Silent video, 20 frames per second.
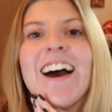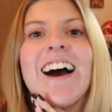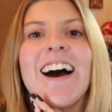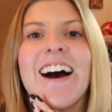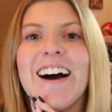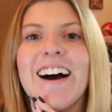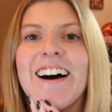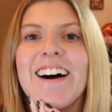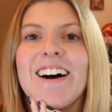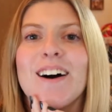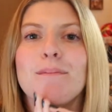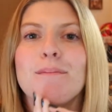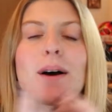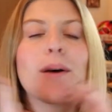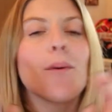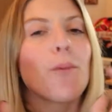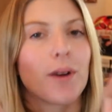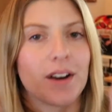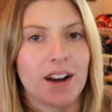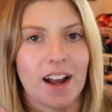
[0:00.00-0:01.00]

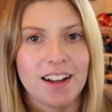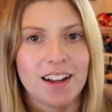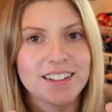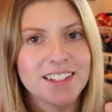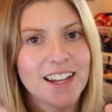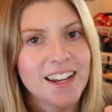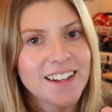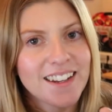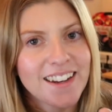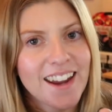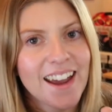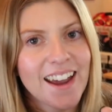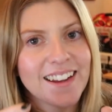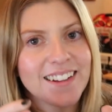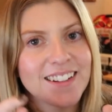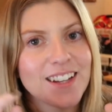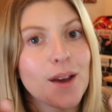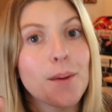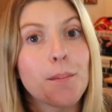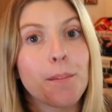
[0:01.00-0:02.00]
We're not done
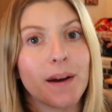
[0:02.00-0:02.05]
yet,